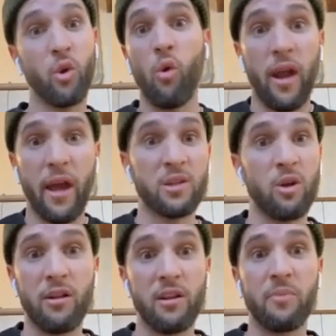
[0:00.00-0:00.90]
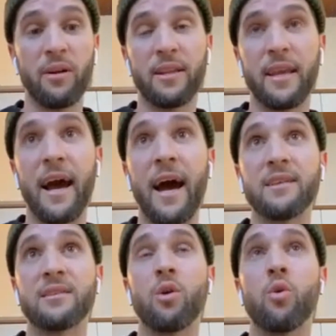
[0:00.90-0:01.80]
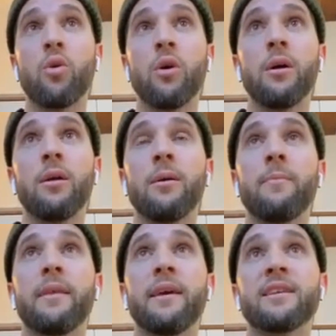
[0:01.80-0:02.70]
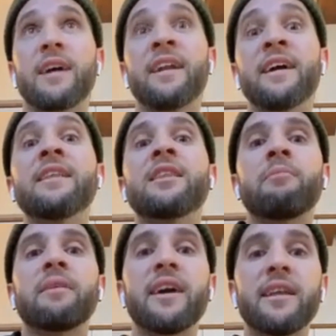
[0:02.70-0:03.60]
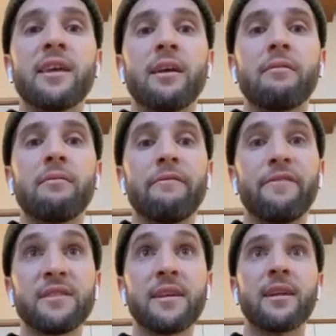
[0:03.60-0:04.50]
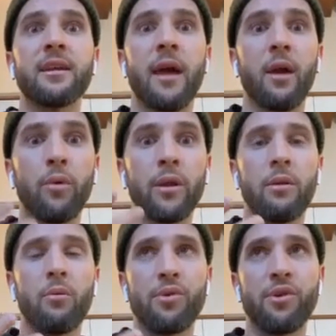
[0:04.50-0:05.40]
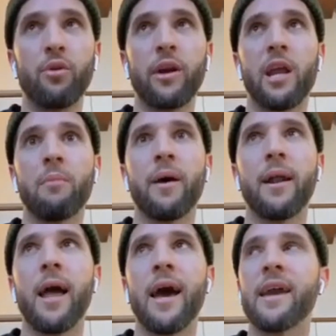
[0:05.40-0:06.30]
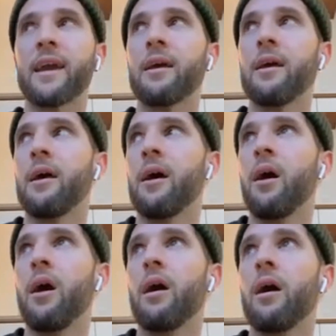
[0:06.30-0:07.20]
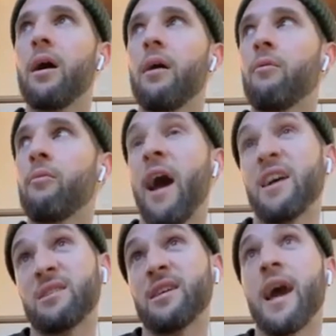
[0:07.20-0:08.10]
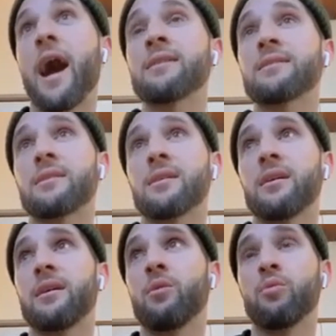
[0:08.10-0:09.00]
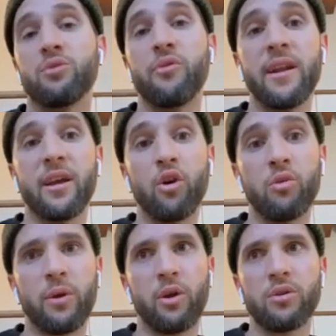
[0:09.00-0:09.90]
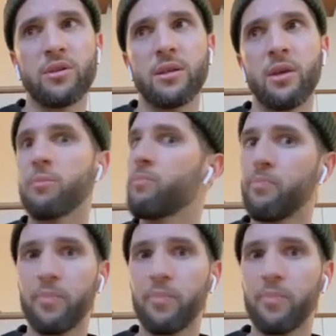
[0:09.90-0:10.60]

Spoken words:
tall, like solidly built guy. So he's kind of intimidating physically, like when you look at him. But like as a youngster, he was really good because he